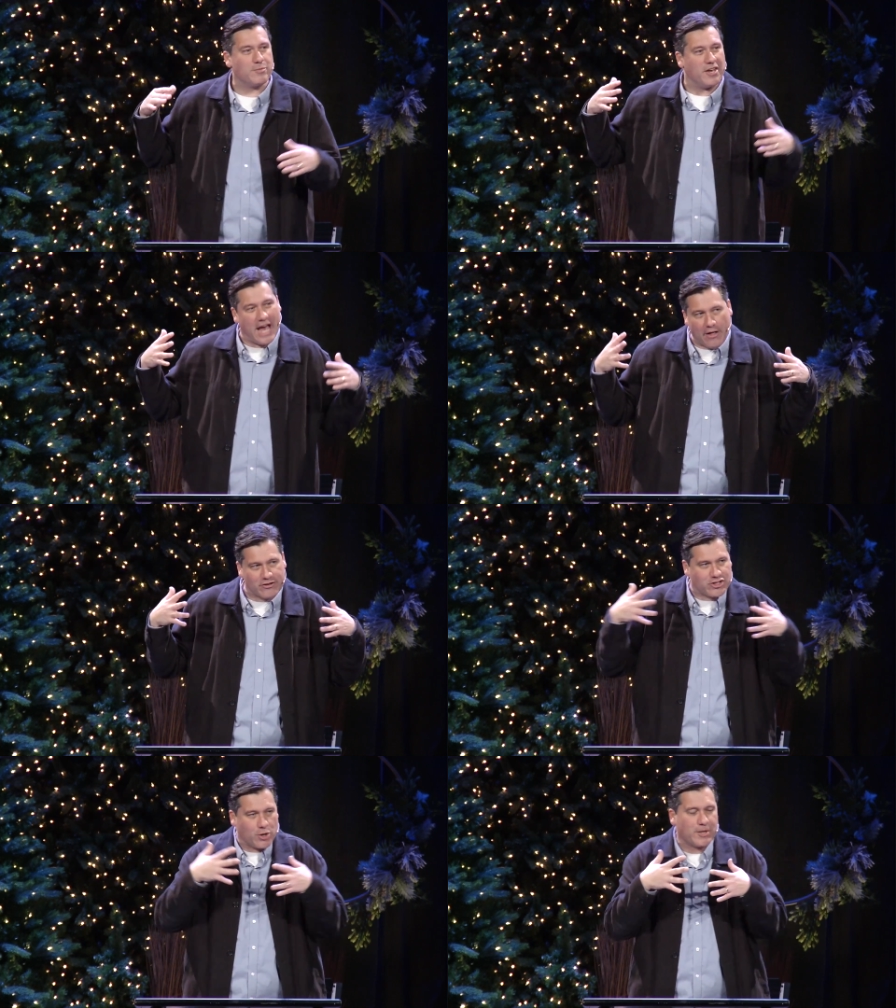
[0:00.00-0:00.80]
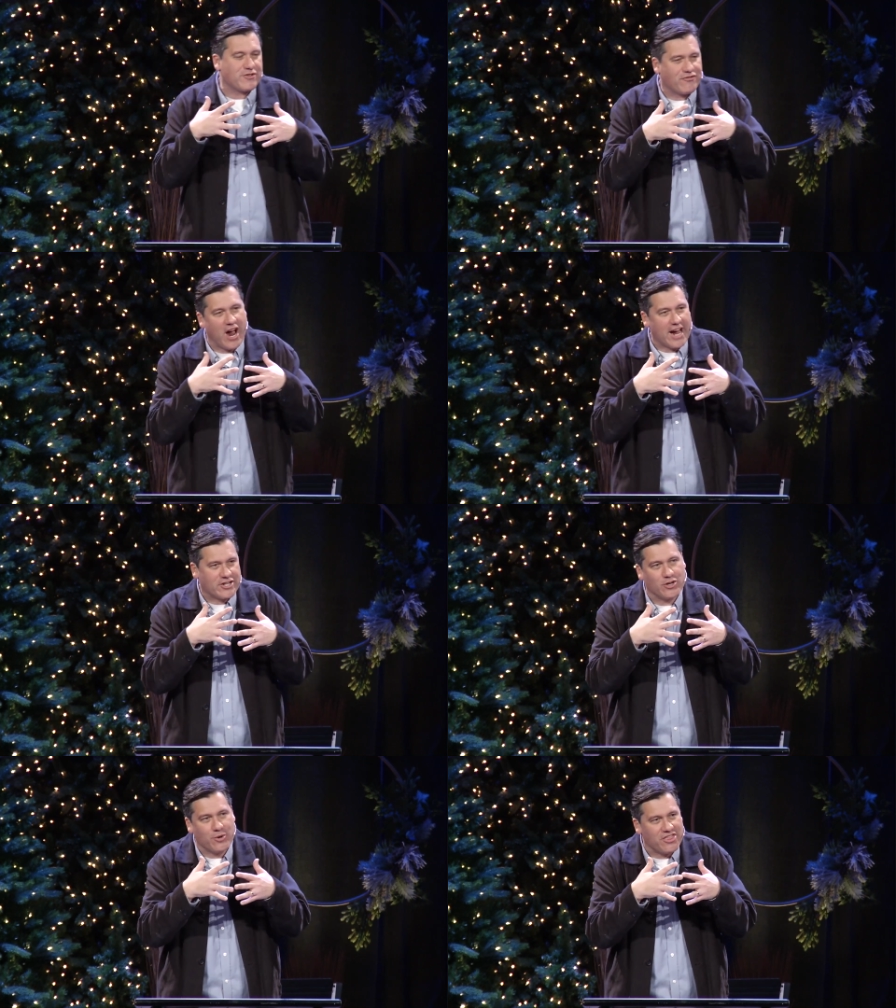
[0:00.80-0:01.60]
but now there's so much
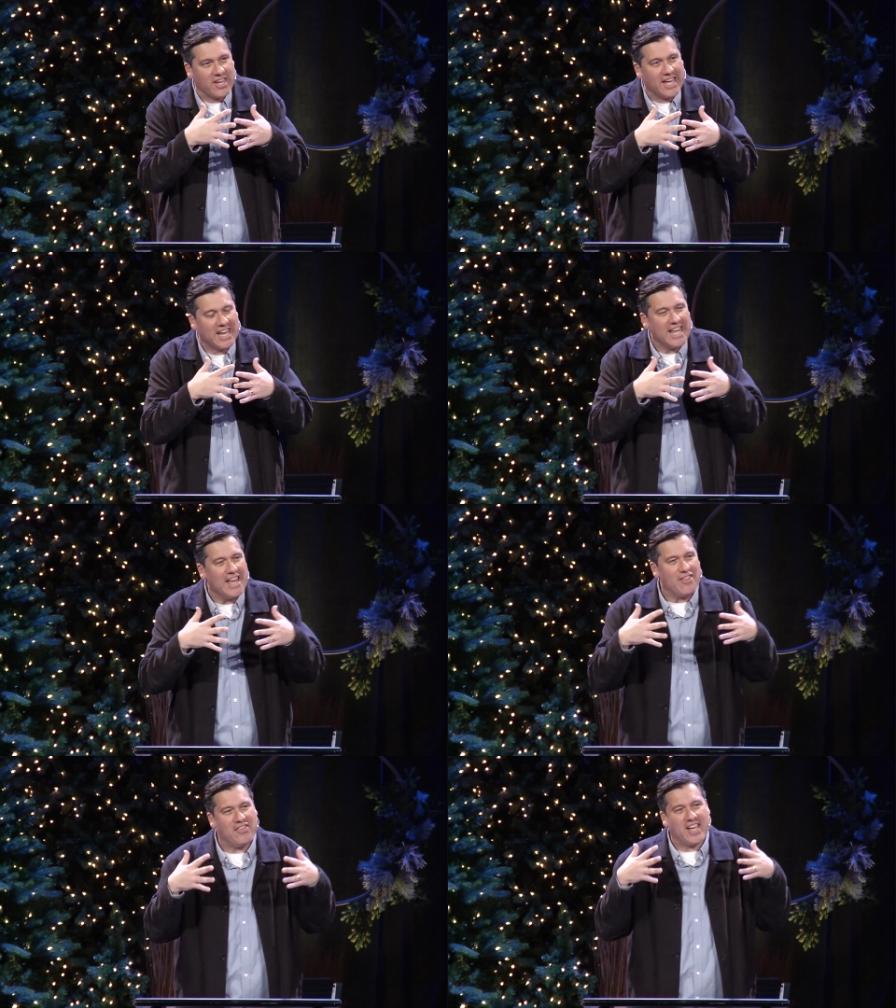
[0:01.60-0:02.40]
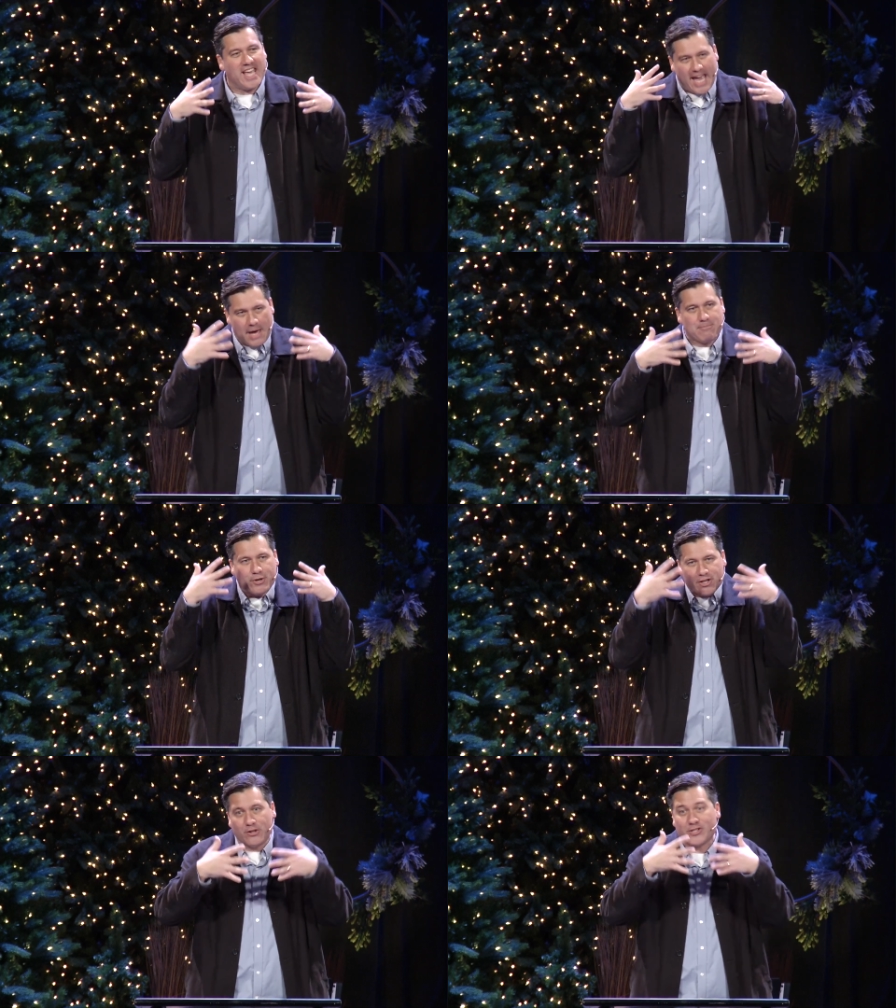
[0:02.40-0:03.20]
fracture within that they can't
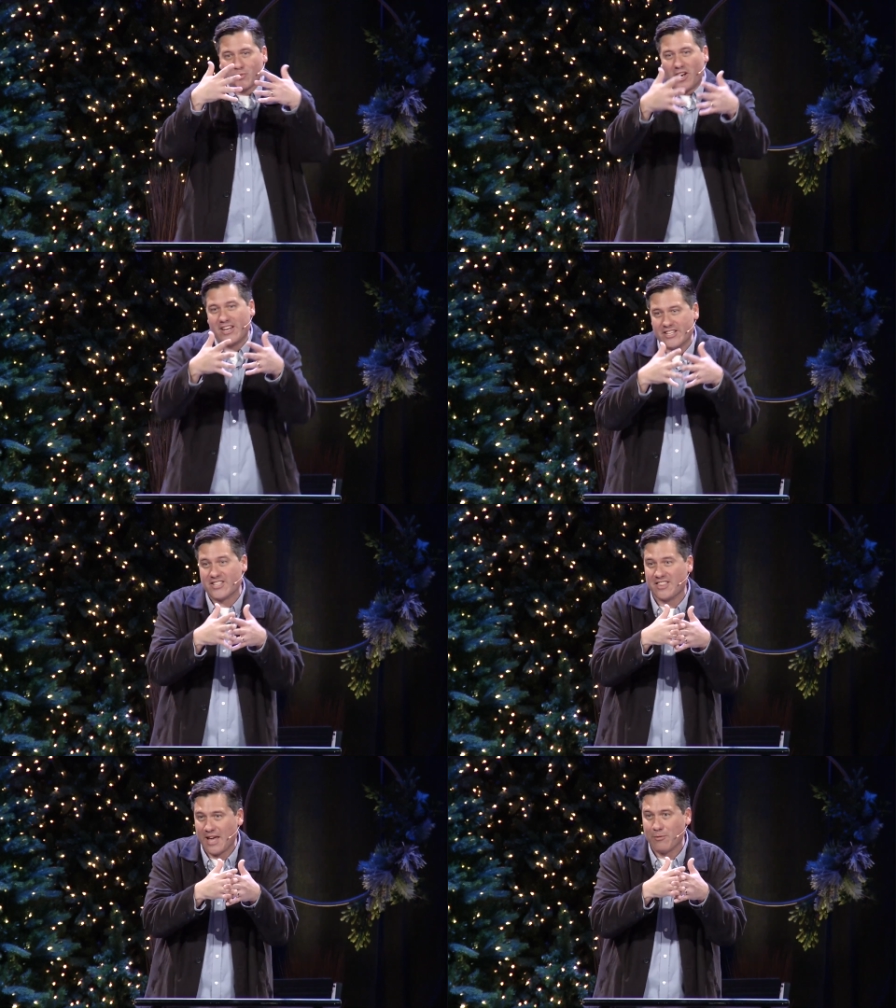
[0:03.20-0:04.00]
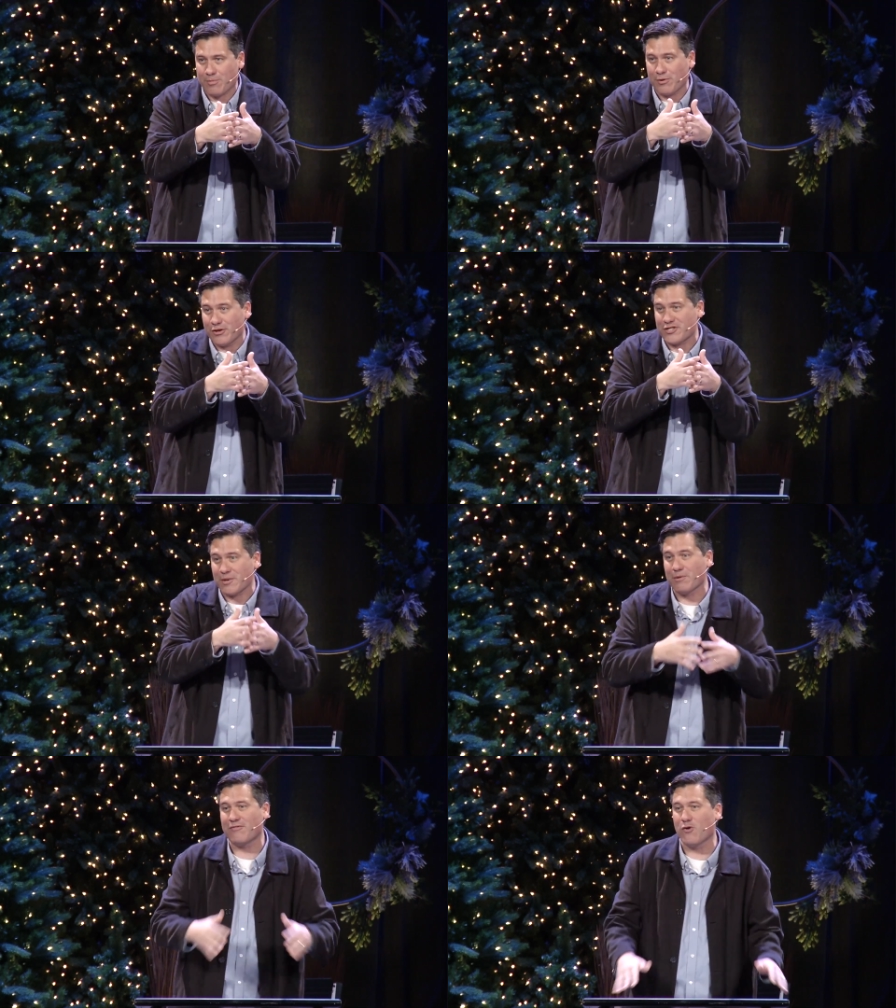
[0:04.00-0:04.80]
produce what it is that they were
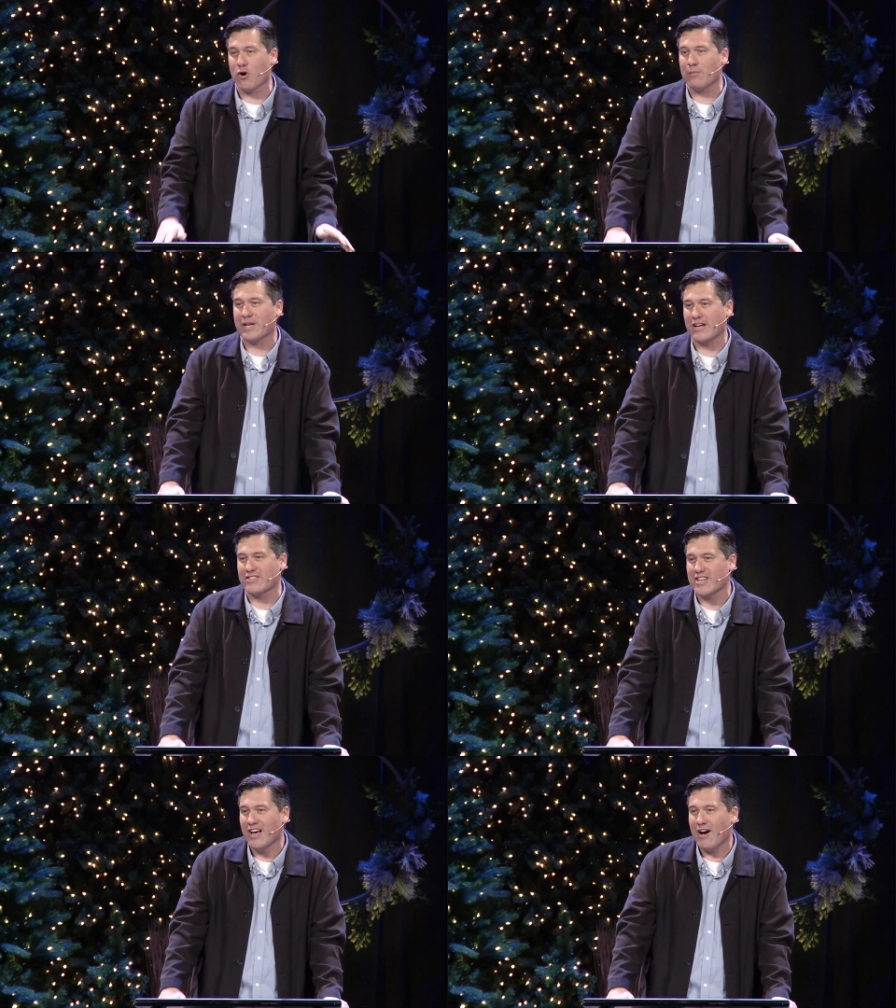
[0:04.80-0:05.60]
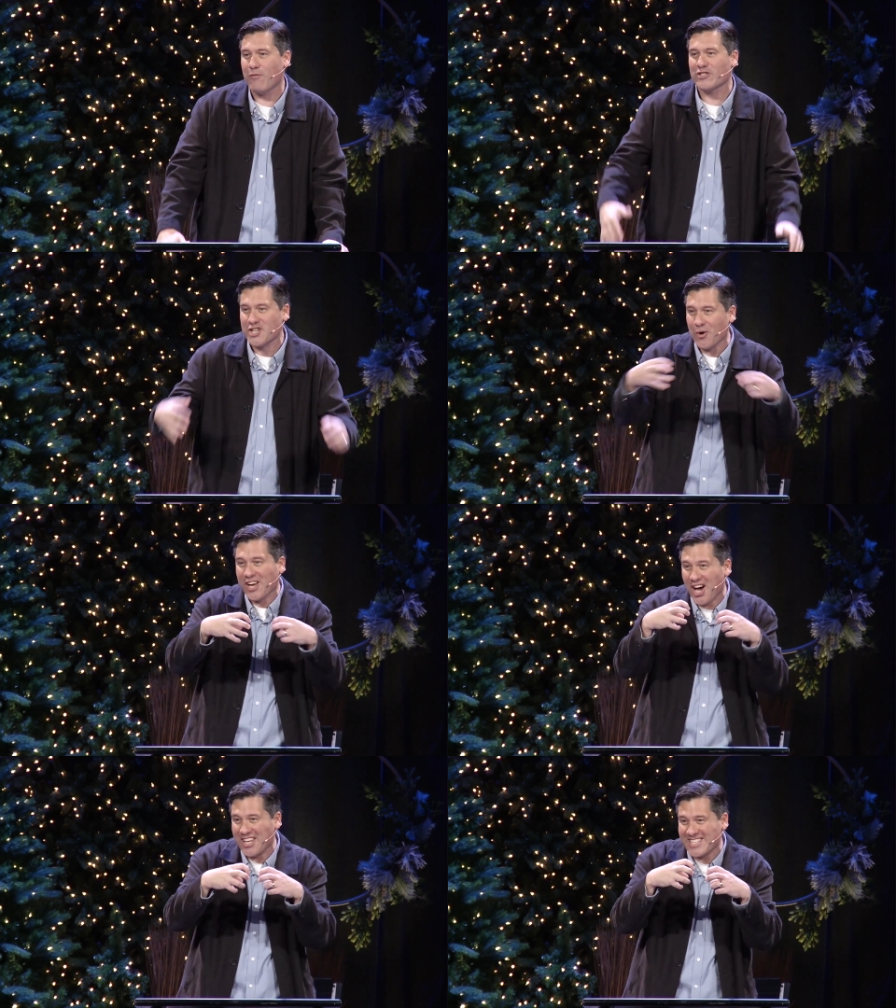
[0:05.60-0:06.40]
producing before because of what's
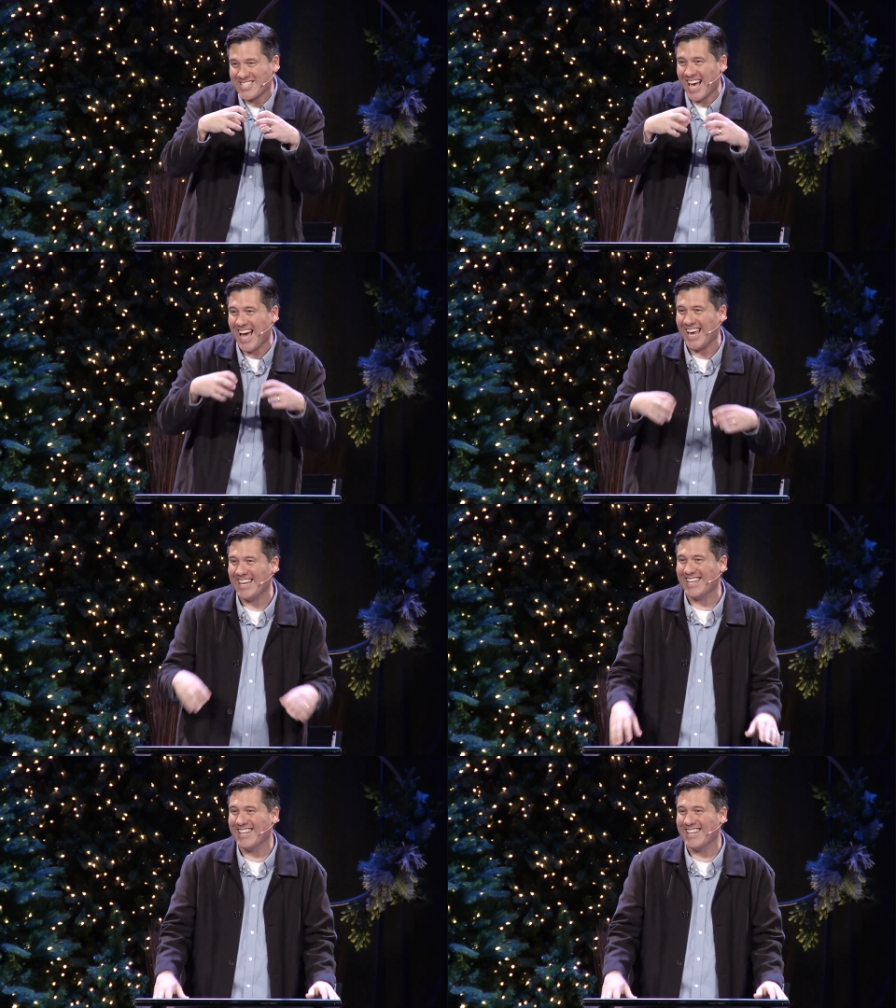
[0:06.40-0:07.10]
going on inside.